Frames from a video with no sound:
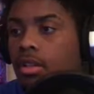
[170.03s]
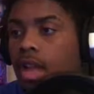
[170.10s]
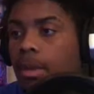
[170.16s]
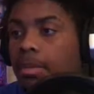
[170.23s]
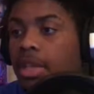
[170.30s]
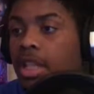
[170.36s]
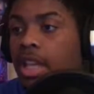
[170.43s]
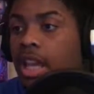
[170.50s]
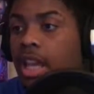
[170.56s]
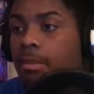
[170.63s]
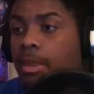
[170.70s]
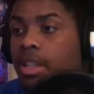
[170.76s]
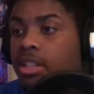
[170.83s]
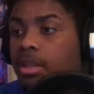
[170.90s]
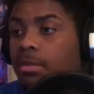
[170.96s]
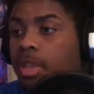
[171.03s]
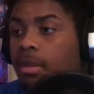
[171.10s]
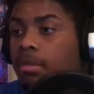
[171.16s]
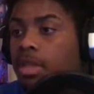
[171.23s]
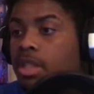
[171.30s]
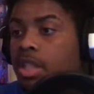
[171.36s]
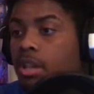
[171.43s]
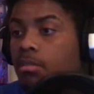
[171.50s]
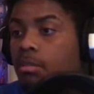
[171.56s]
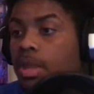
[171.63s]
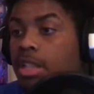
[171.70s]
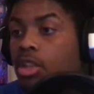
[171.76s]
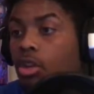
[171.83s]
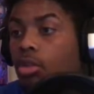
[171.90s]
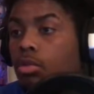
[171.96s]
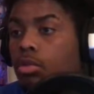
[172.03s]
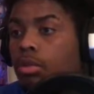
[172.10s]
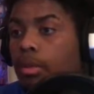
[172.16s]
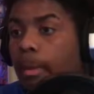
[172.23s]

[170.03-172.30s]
I'm getting hit by something mystic, mystical,